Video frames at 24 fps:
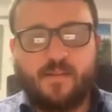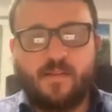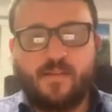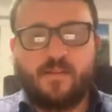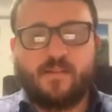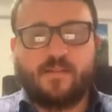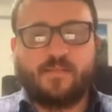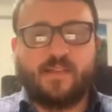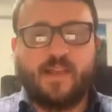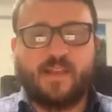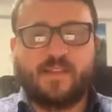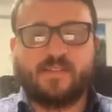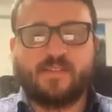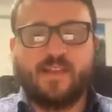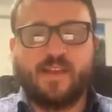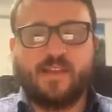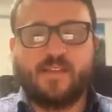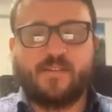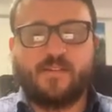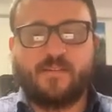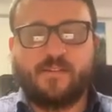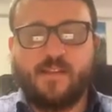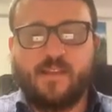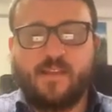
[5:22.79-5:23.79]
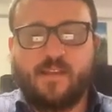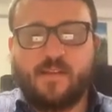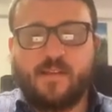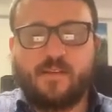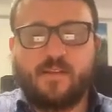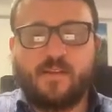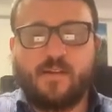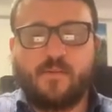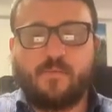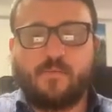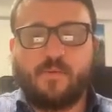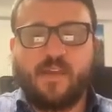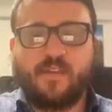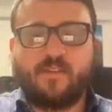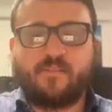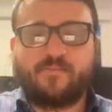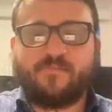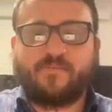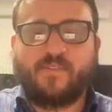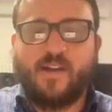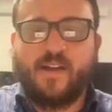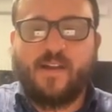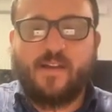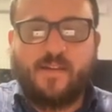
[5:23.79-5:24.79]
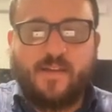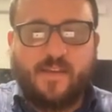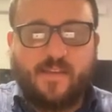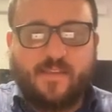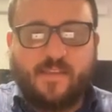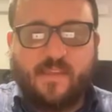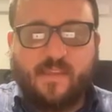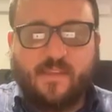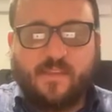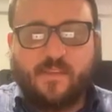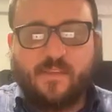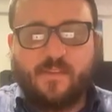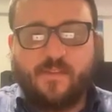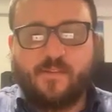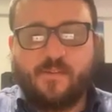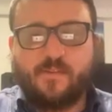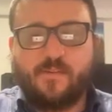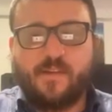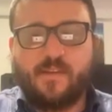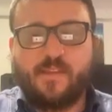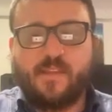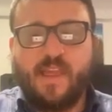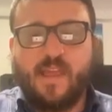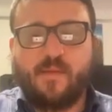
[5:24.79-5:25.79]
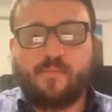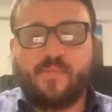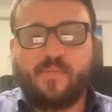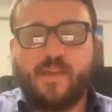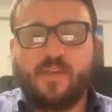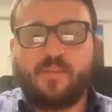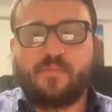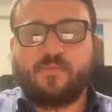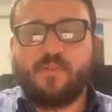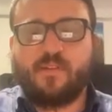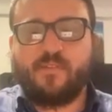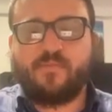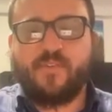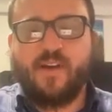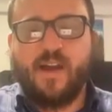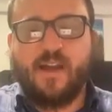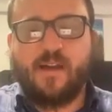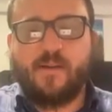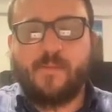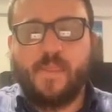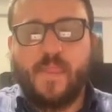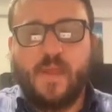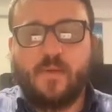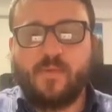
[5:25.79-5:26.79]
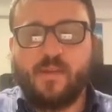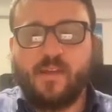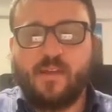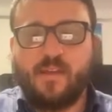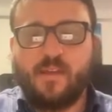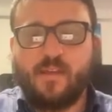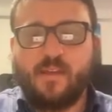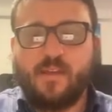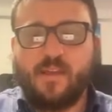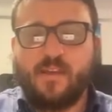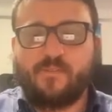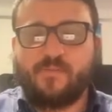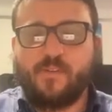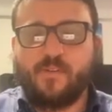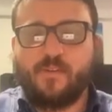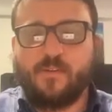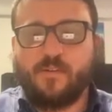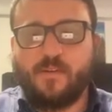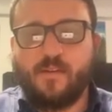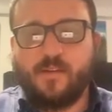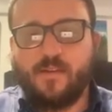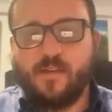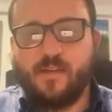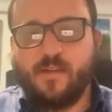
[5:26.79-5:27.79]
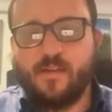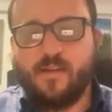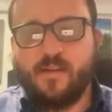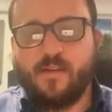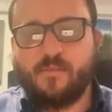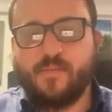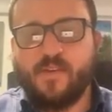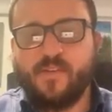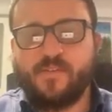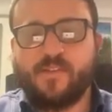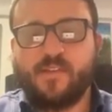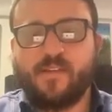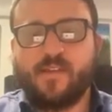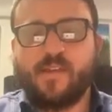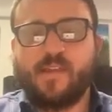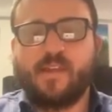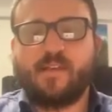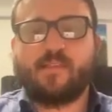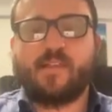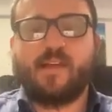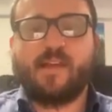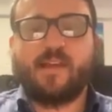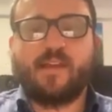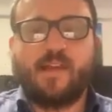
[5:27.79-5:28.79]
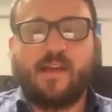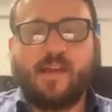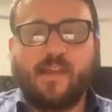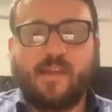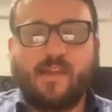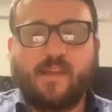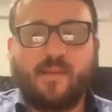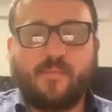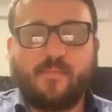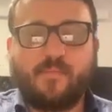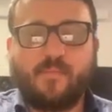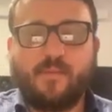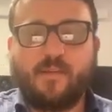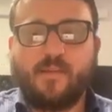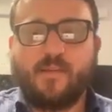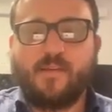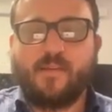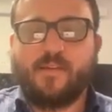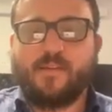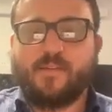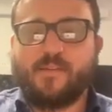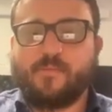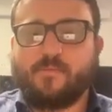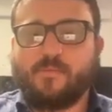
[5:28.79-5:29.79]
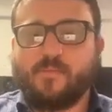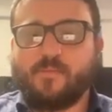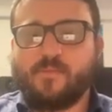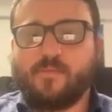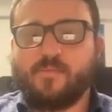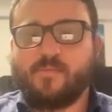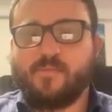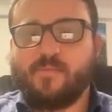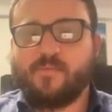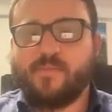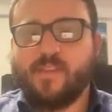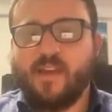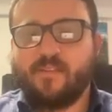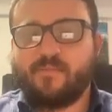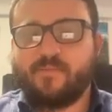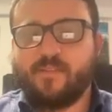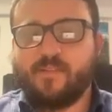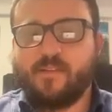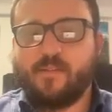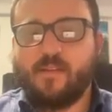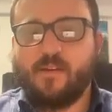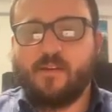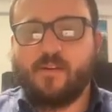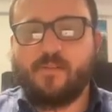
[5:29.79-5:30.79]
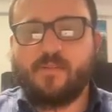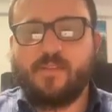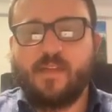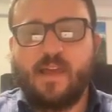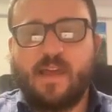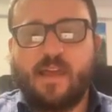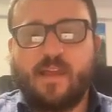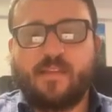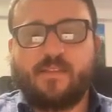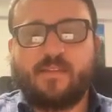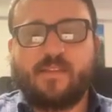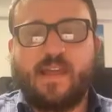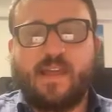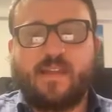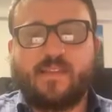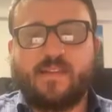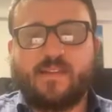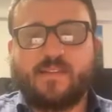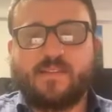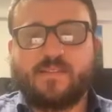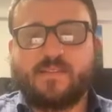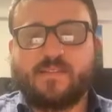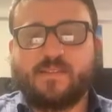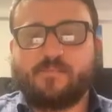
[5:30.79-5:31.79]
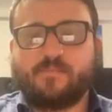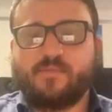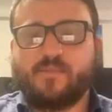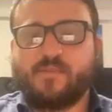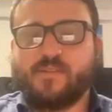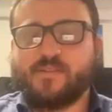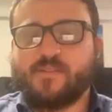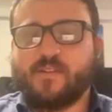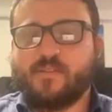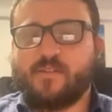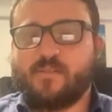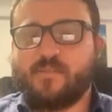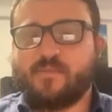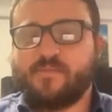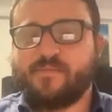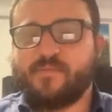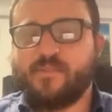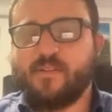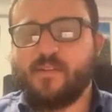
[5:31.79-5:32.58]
That's like turning a WAV file into an MP3 file. If you're a music geek like I am, you will definitely know that that doesn't preserve